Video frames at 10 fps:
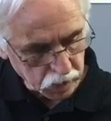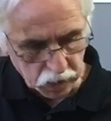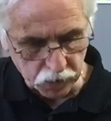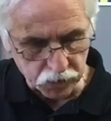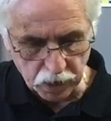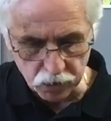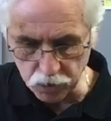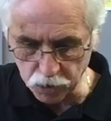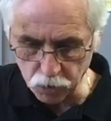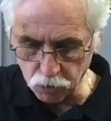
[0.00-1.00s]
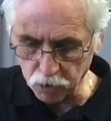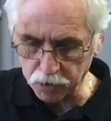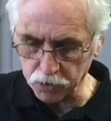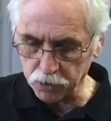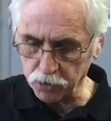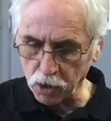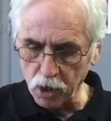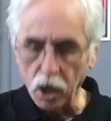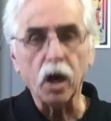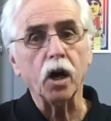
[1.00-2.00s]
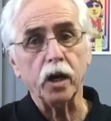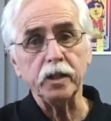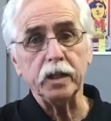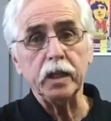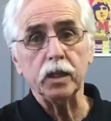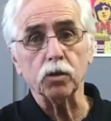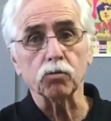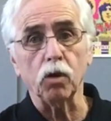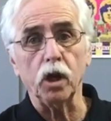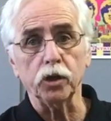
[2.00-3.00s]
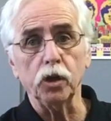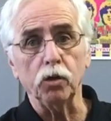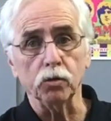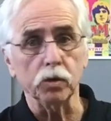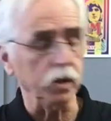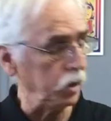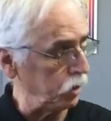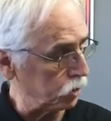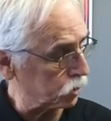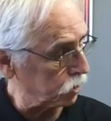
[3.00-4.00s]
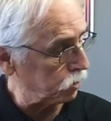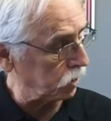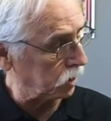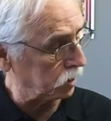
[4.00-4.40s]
It's actually cool because it's hard to hit a wrong note in this tuning.